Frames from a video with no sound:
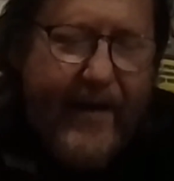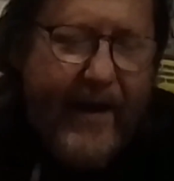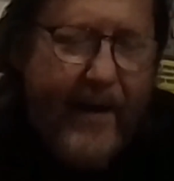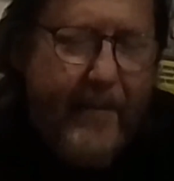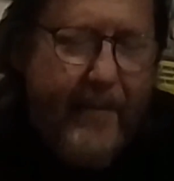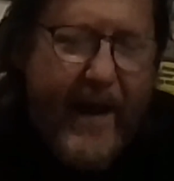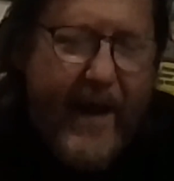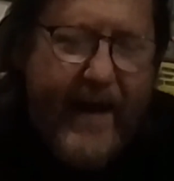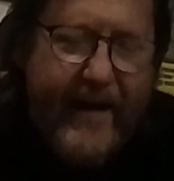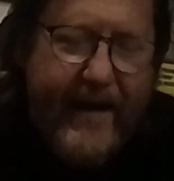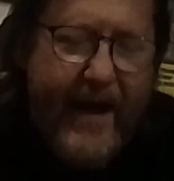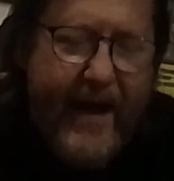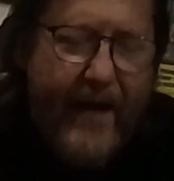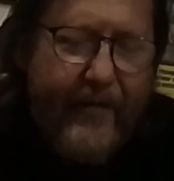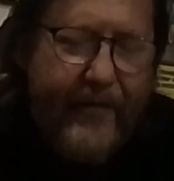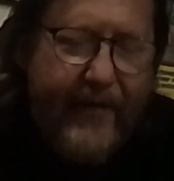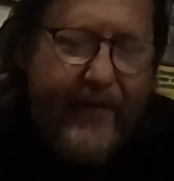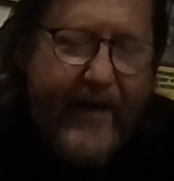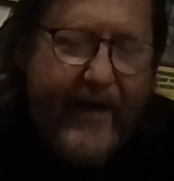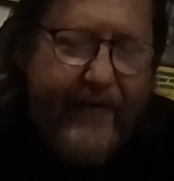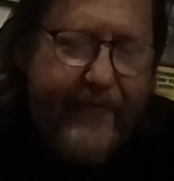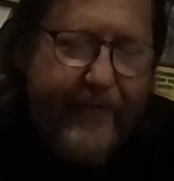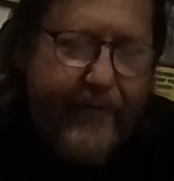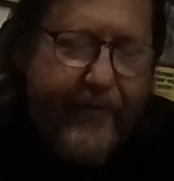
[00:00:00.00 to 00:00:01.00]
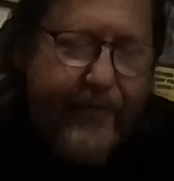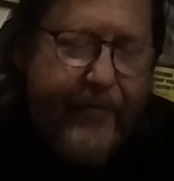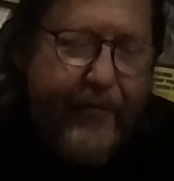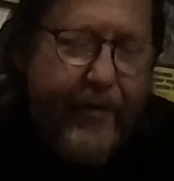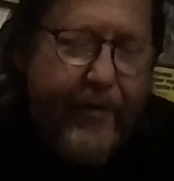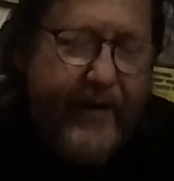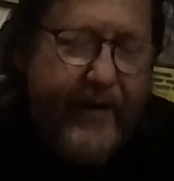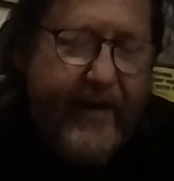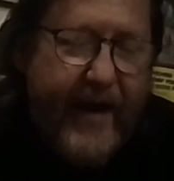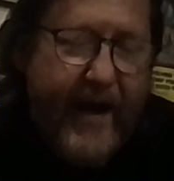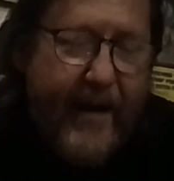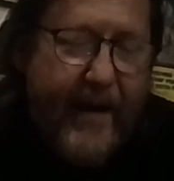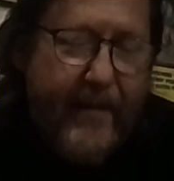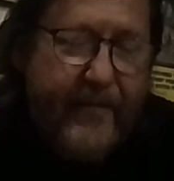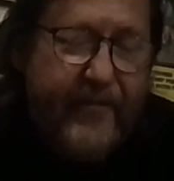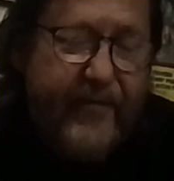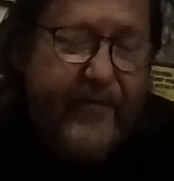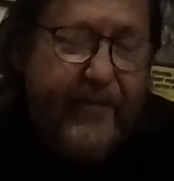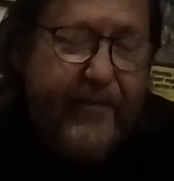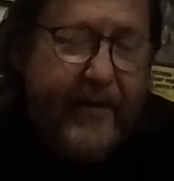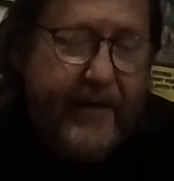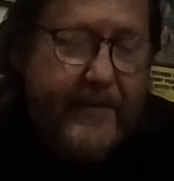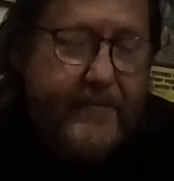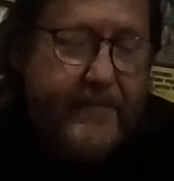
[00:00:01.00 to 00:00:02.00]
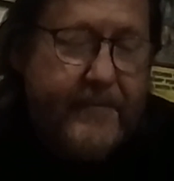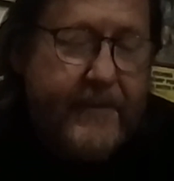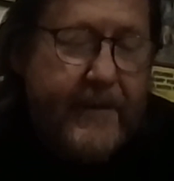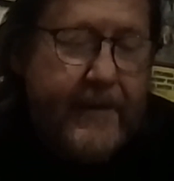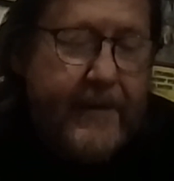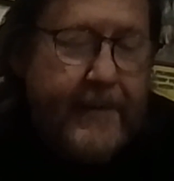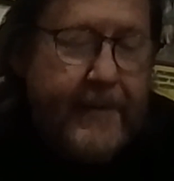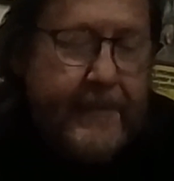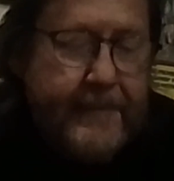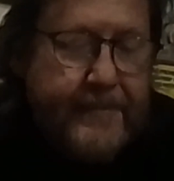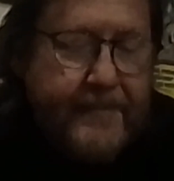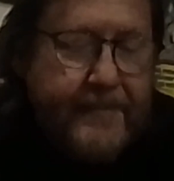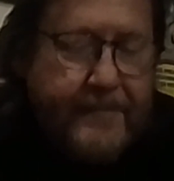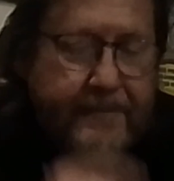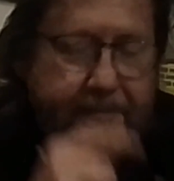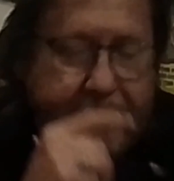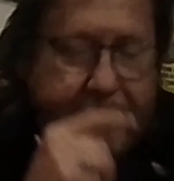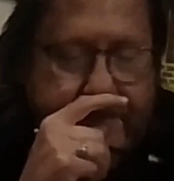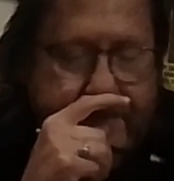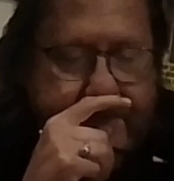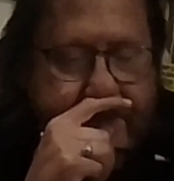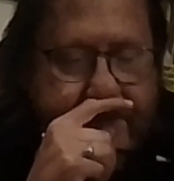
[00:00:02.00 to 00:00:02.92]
I, I am not counting that for three times, but